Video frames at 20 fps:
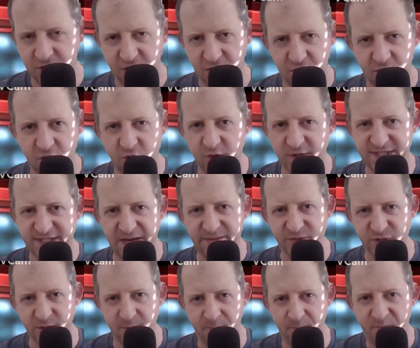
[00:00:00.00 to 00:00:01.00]
who was
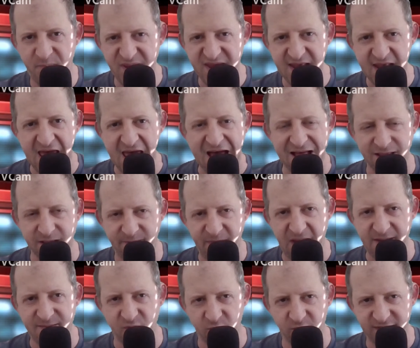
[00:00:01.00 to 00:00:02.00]
able to beat
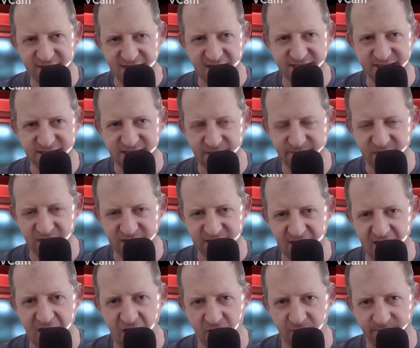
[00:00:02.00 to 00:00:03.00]
Alabama with Nick Saban at
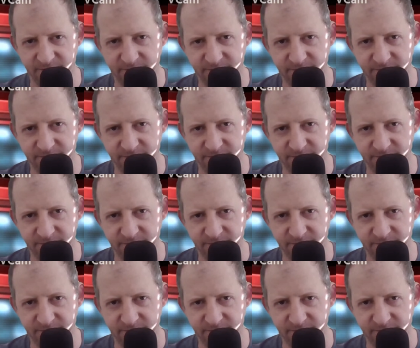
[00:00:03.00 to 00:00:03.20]
the helm.